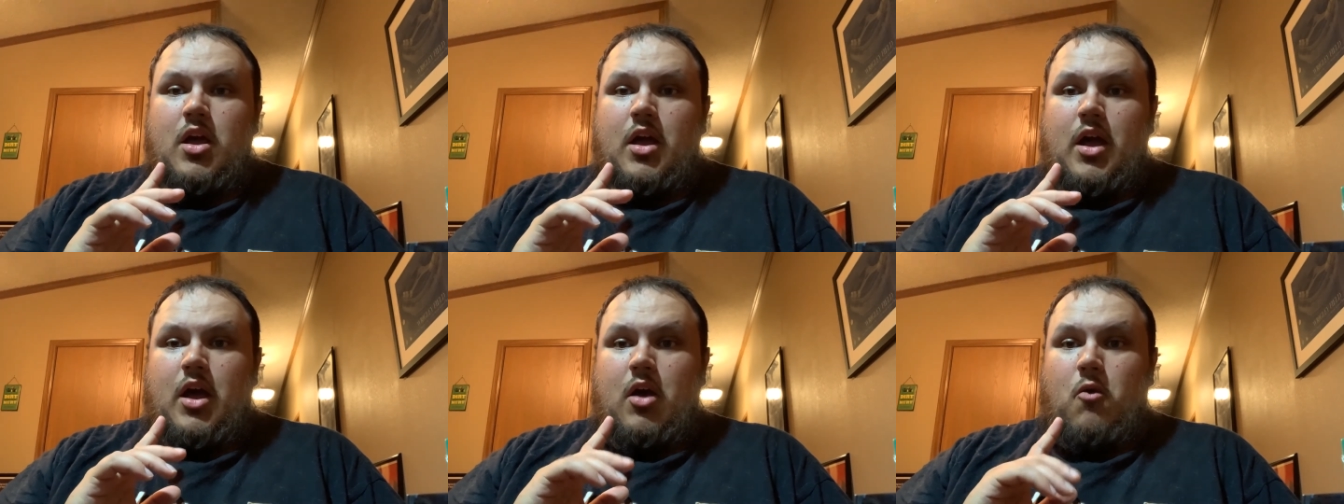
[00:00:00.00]

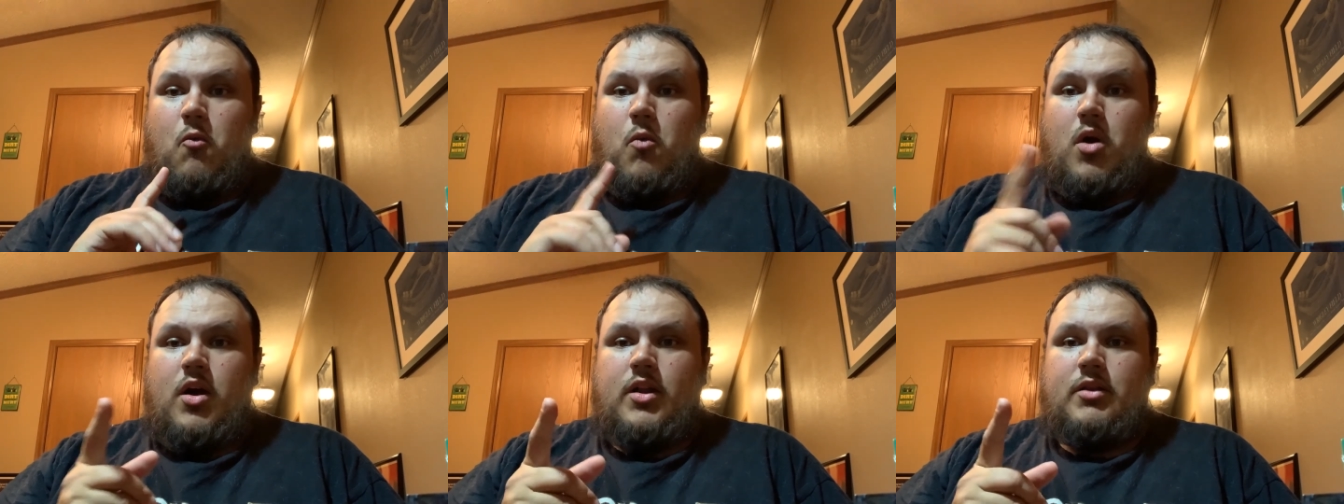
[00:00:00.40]
Uh,
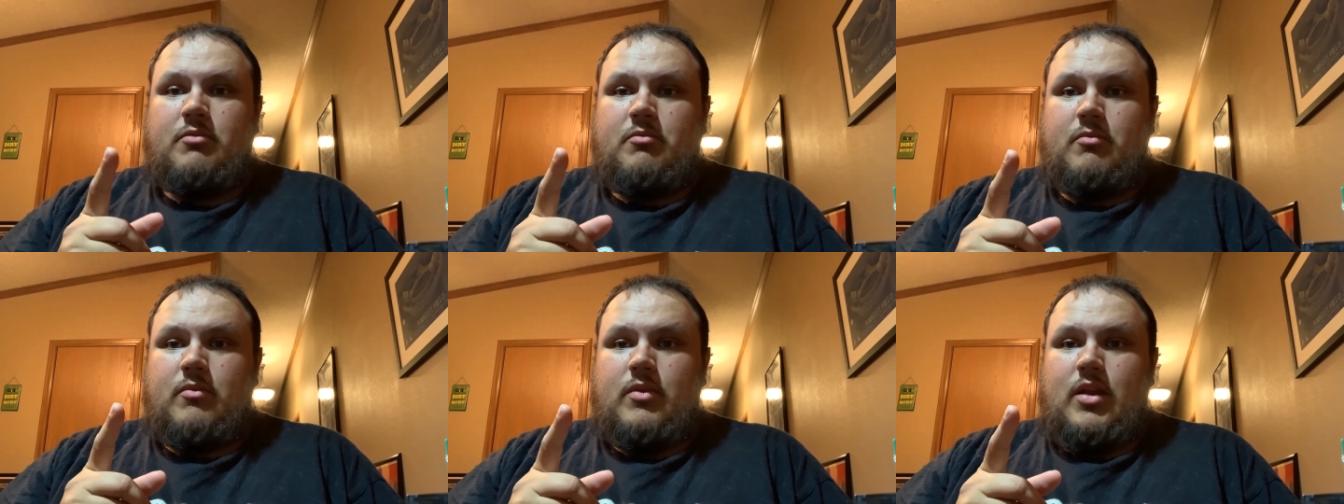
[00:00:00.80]
one,
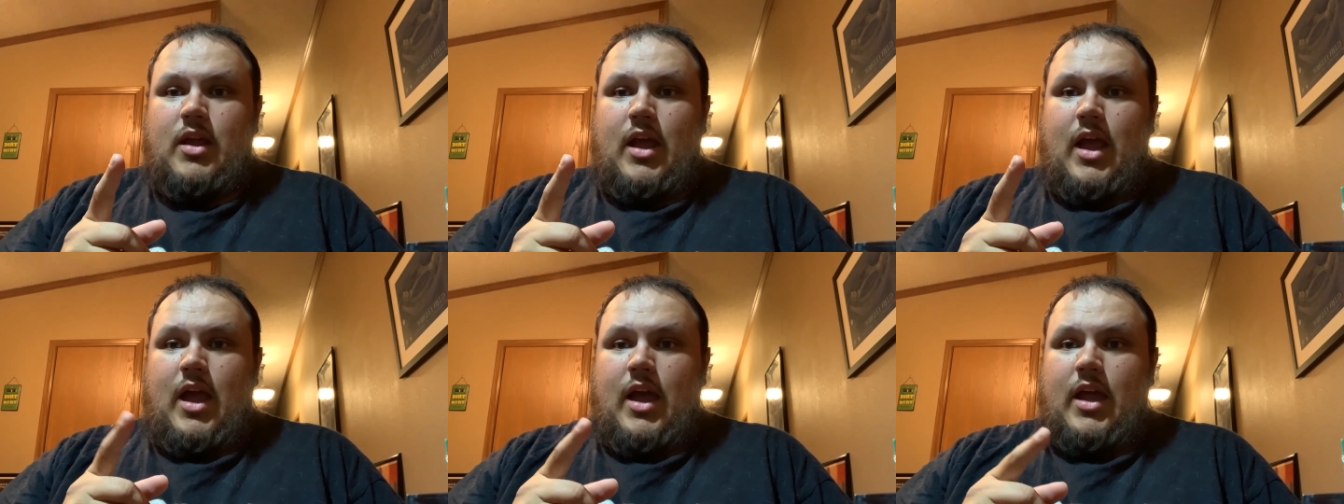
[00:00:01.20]

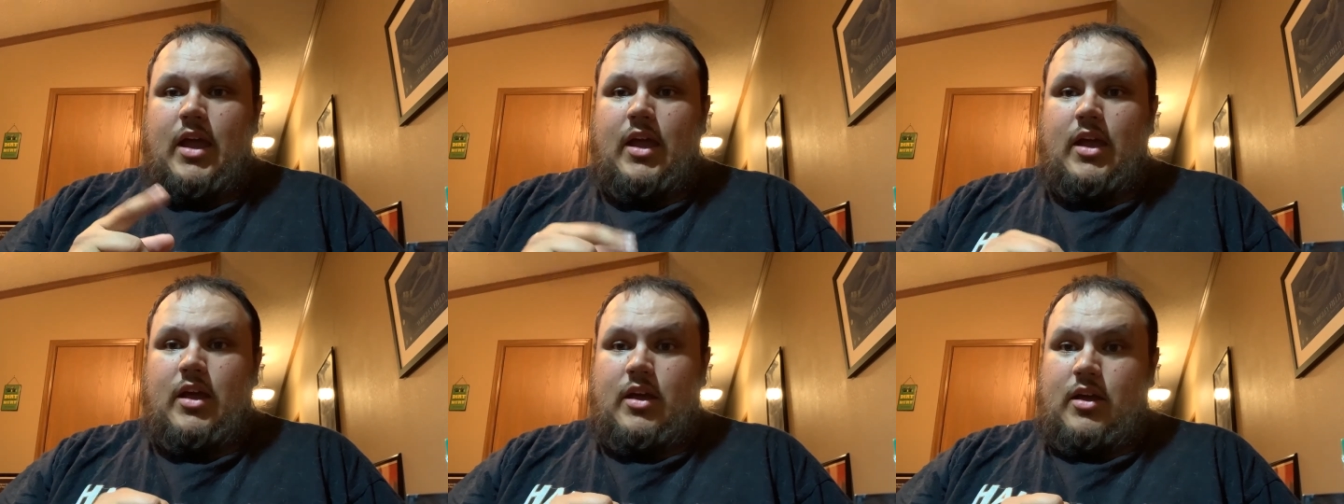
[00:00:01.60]

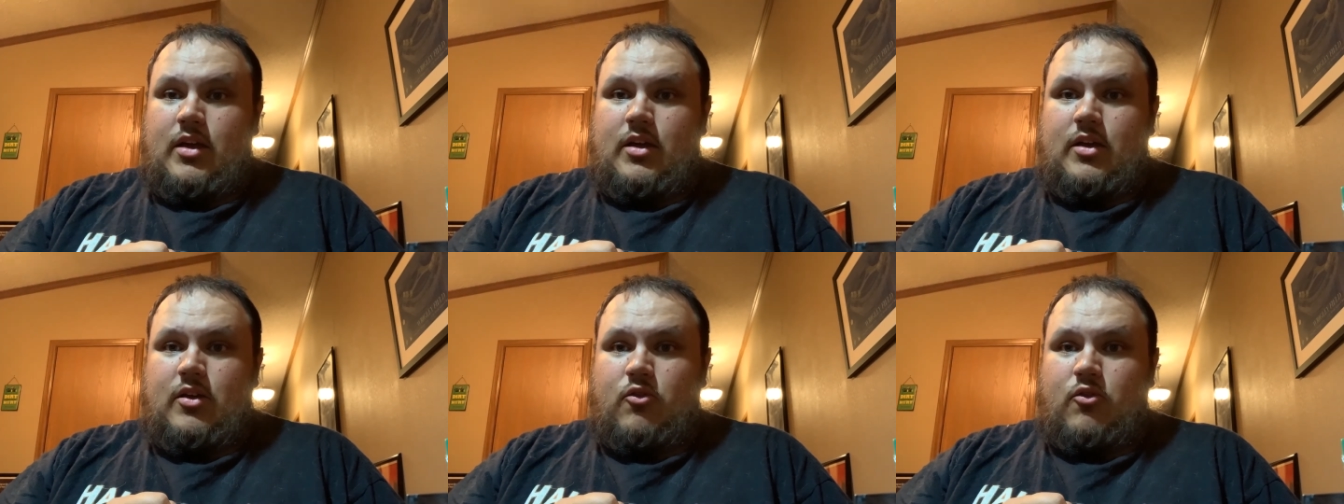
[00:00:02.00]
I uh,